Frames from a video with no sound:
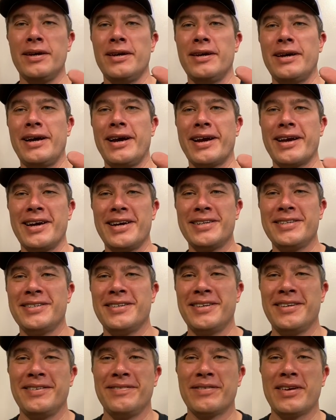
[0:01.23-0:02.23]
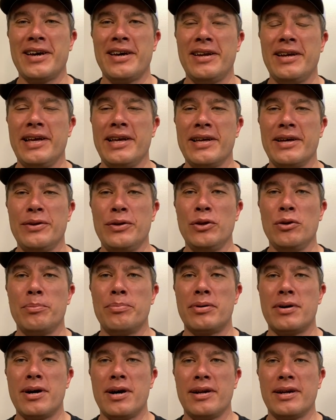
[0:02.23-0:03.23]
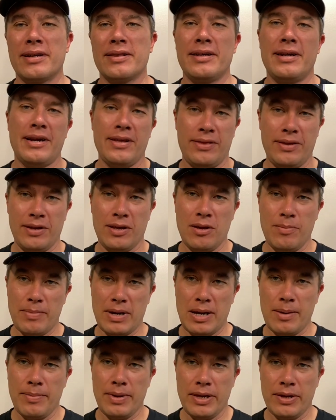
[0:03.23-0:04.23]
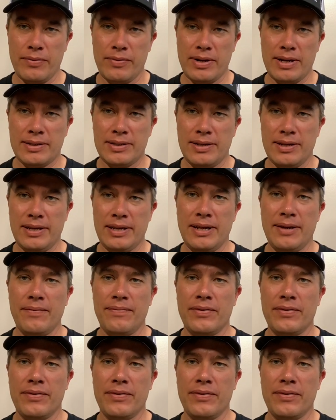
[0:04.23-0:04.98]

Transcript: Hi guys, I've got a new product that I think you might be interested in.